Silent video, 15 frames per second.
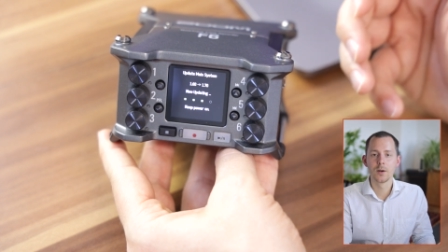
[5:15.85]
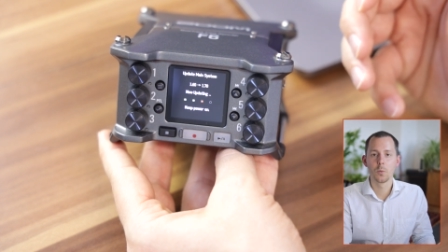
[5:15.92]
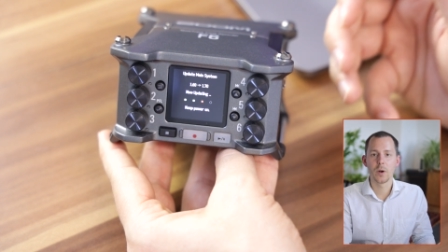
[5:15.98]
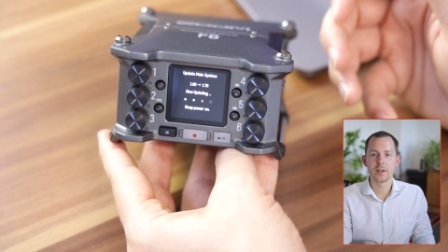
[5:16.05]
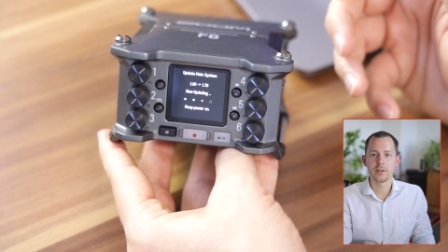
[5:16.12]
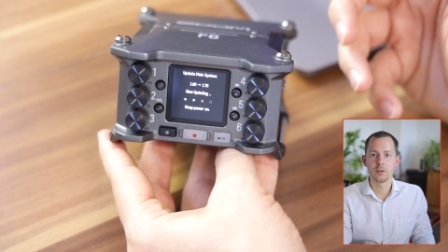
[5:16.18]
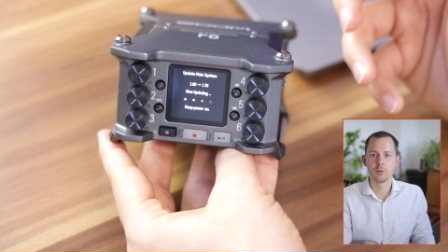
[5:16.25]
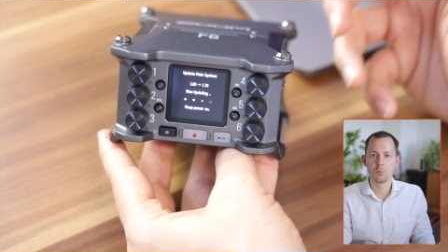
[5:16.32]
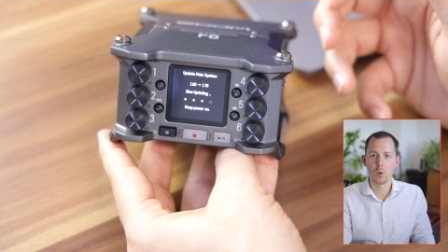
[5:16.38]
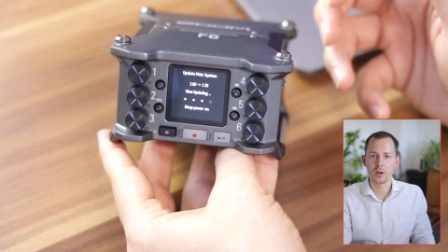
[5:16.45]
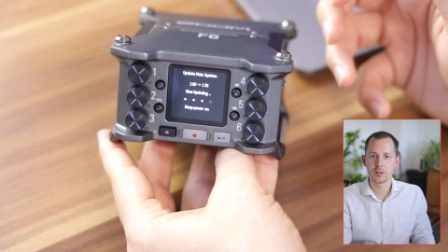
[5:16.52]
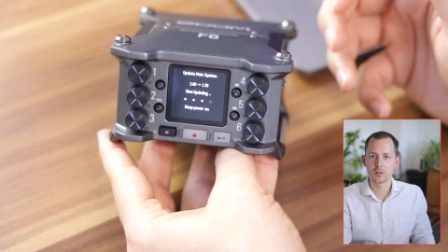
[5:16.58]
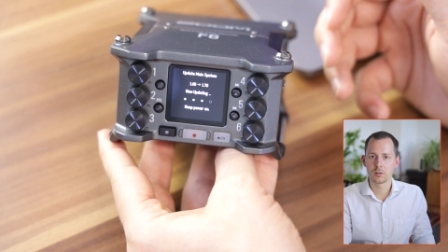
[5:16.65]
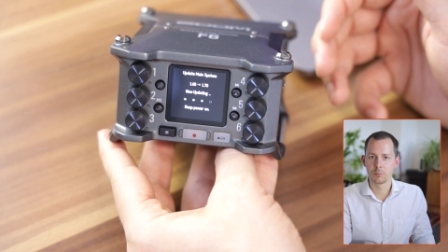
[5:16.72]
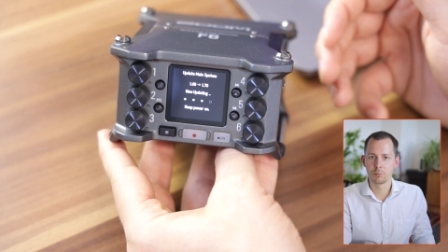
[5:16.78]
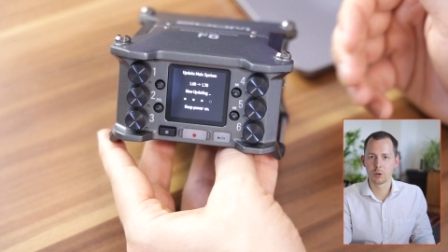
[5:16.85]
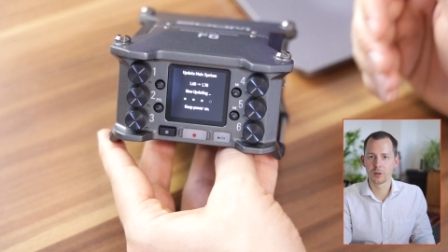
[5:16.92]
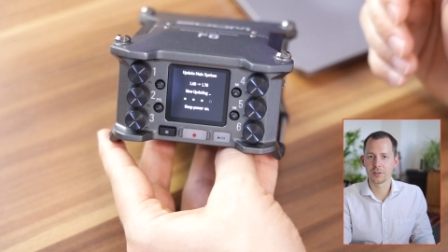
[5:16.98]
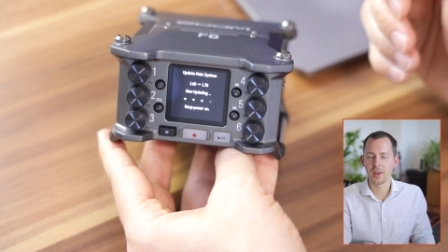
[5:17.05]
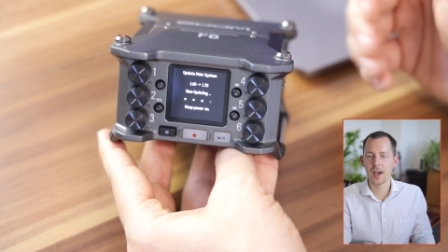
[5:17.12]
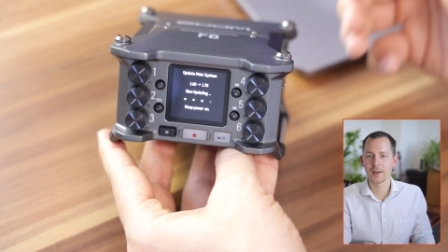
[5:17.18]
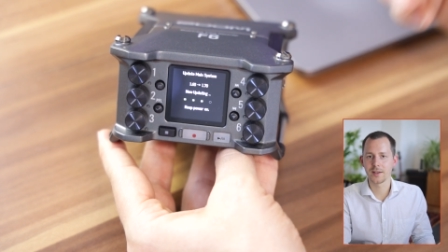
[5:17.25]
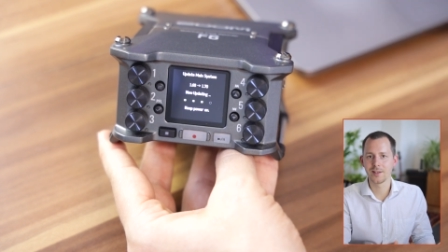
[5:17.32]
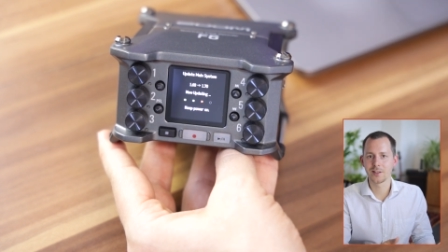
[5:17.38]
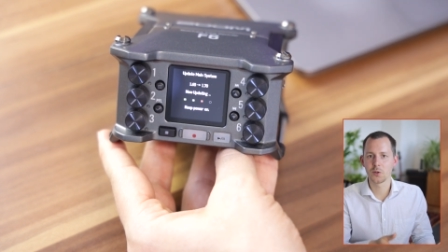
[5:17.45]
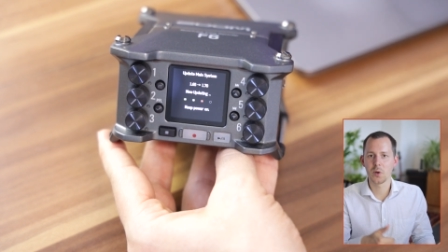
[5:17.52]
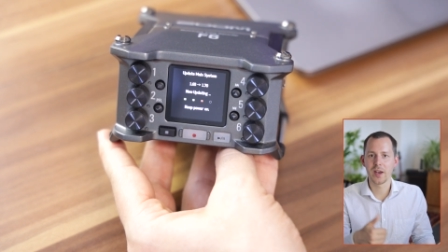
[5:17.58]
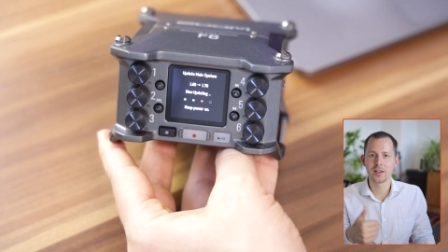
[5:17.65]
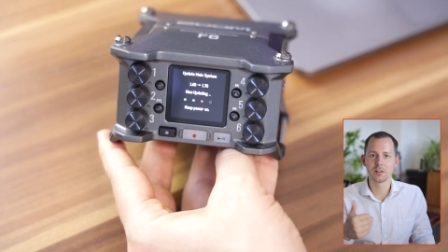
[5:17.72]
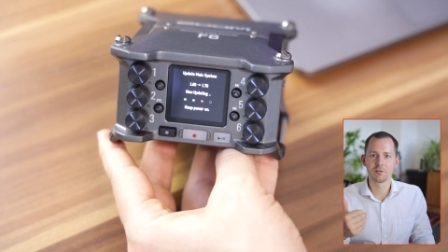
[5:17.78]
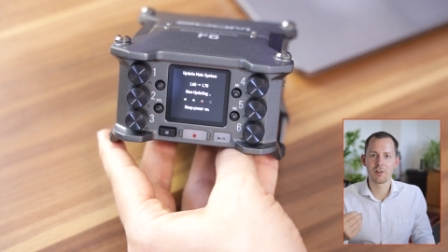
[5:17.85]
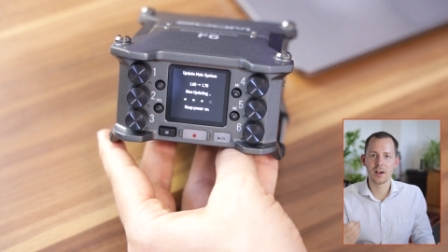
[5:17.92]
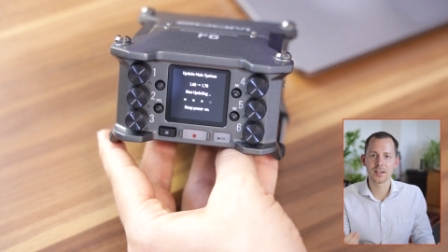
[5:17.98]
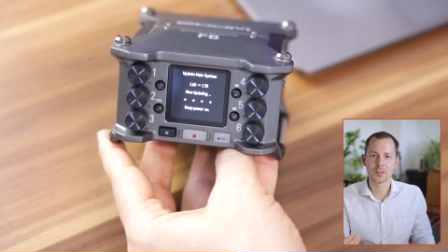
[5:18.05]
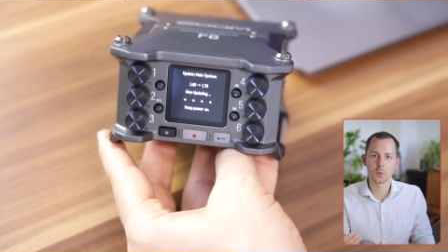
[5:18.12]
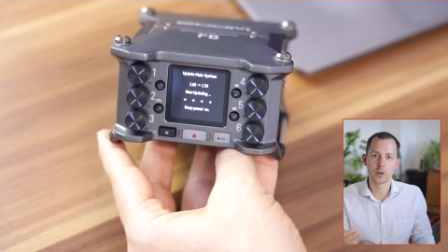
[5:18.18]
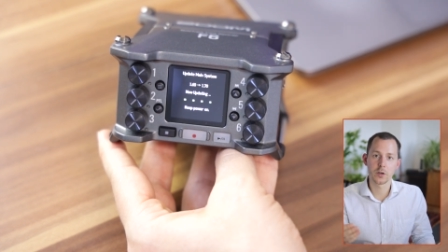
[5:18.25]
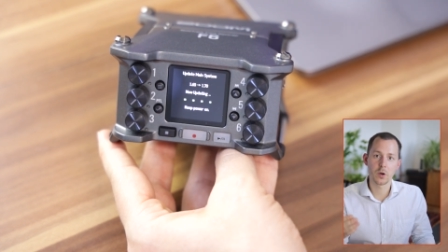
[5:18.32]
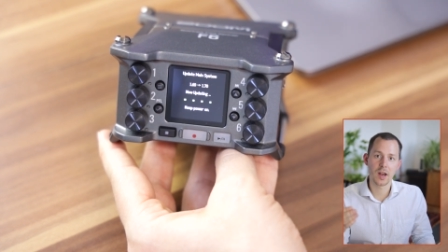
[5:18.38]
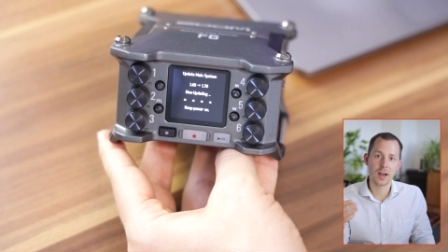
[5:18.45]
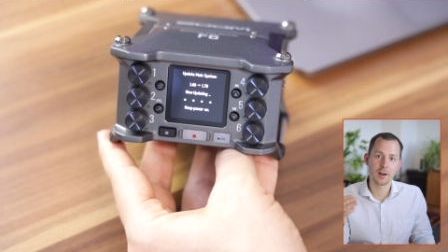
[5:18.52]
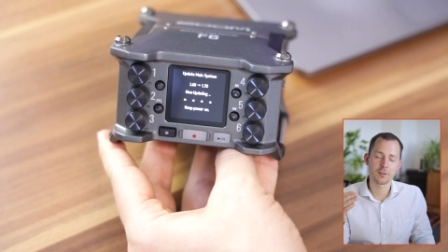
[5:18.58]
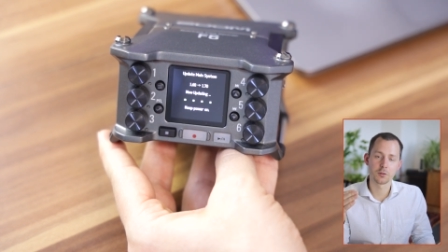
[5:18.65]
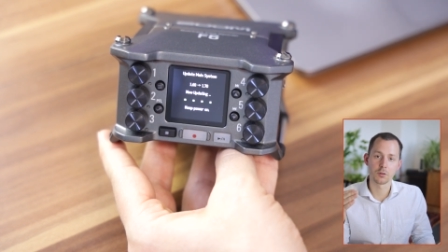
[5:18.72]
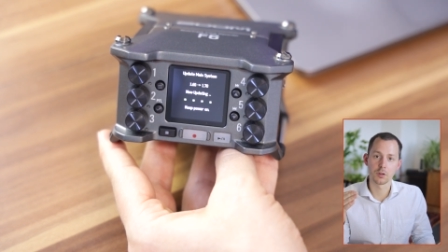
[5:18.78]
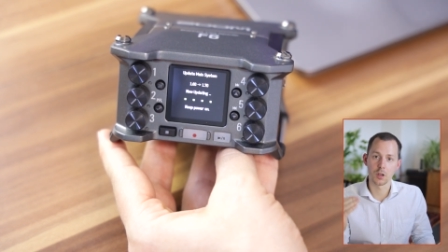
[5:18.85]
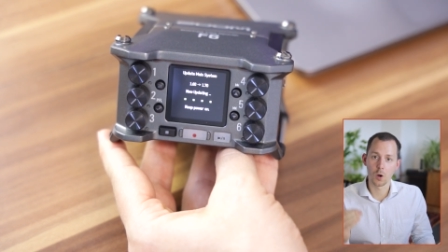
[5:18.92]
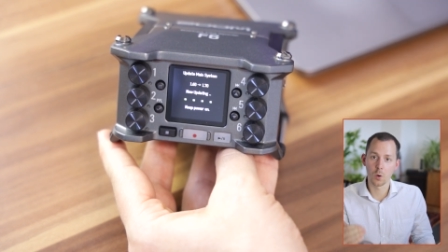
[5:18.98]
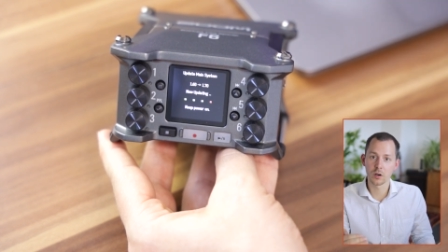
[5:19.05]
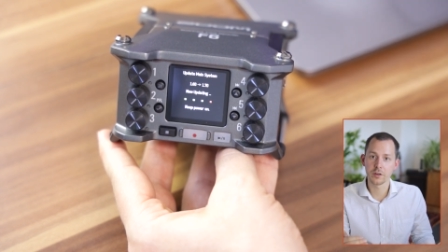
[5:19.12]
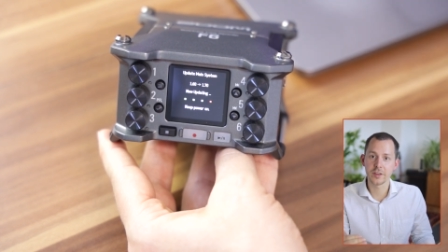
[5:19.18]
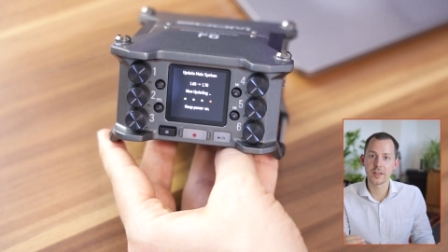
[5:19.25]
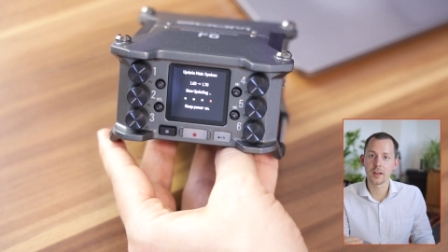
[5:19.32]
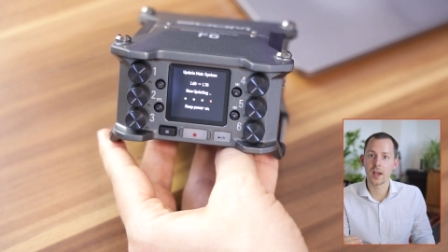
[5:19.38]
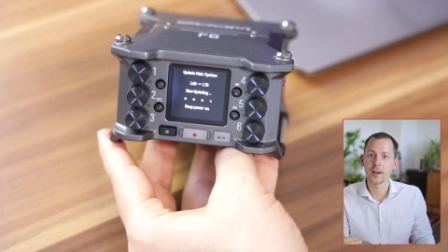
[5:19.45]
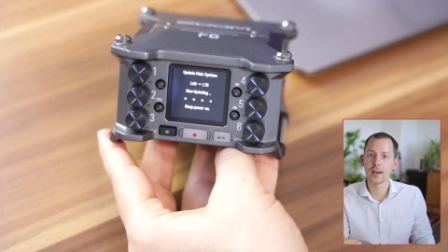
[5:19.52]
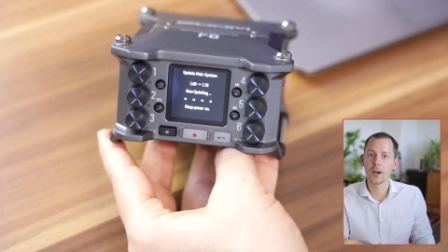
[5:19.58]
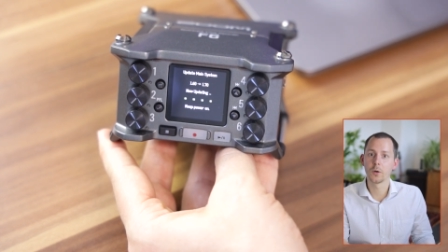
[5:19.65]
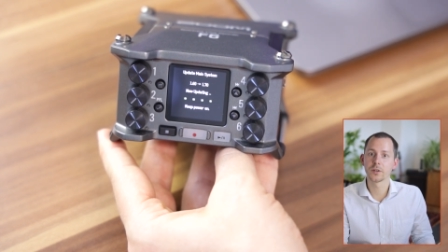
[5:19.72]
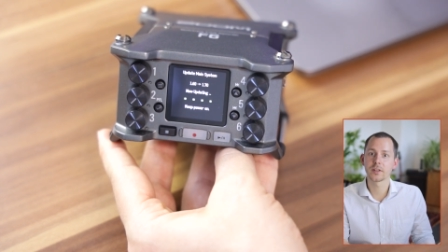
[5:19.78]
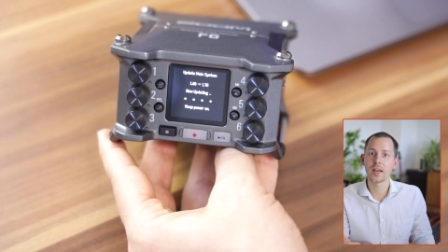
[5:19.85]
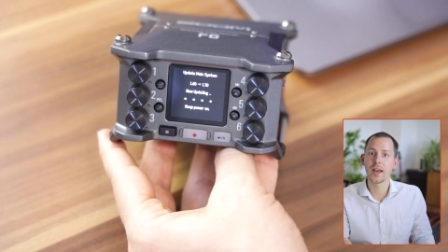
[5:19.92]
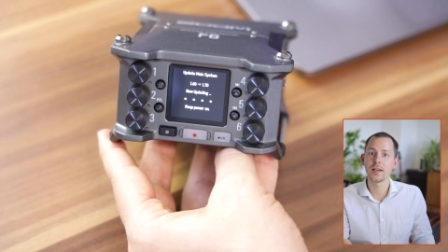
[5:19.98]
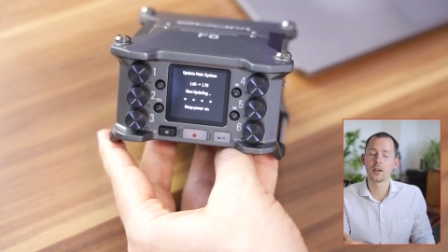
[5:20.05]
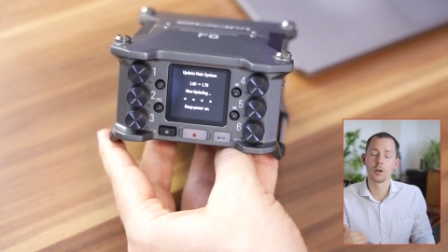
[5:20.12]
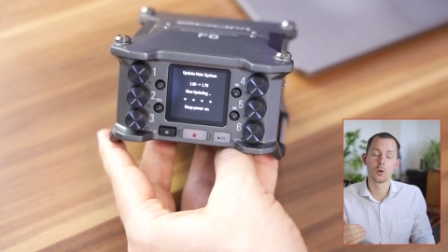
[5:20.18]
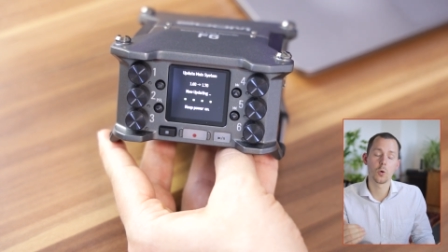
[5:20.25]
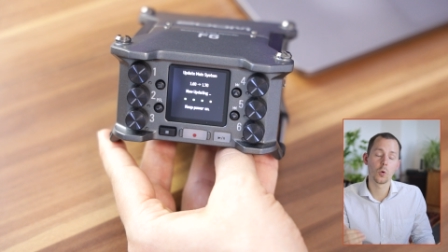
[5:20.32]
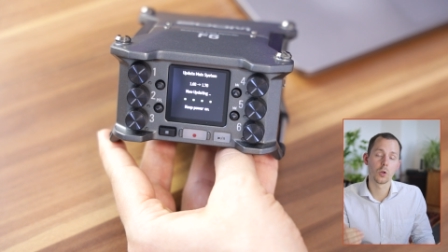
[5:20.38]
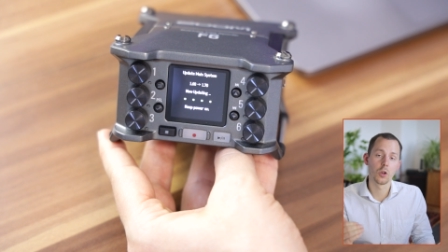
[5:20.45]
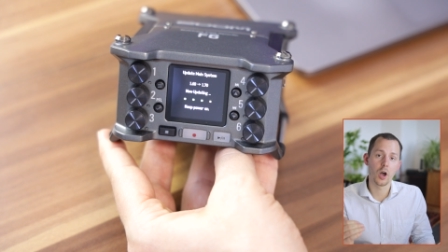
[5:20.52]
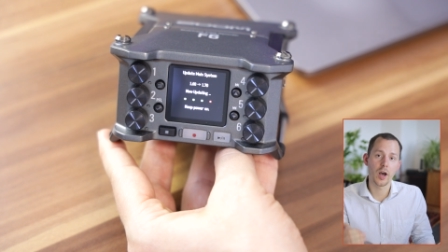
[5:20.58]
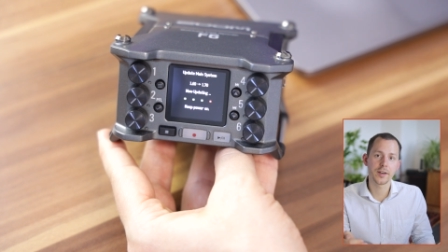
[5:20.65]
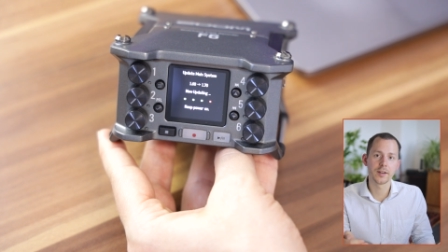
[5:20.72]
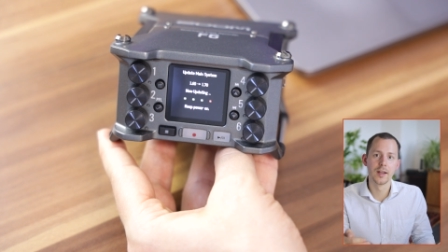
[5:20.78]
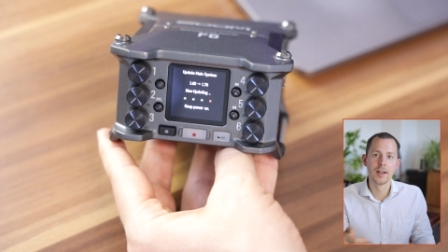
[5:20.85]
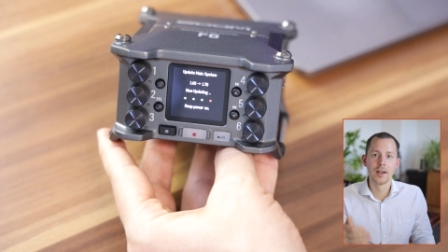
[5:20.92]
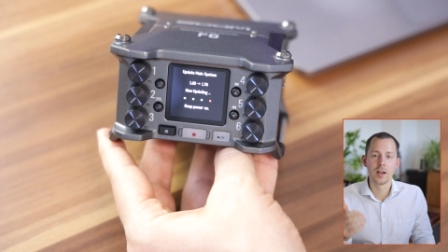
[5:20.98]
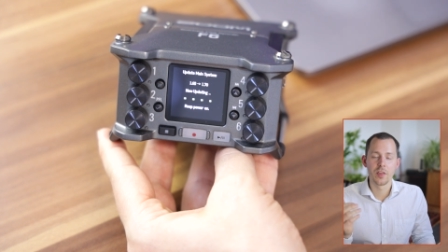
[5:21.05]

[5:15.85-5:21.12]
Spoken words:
when you want to put that into a device where you have to lower the line out gain a whole lot.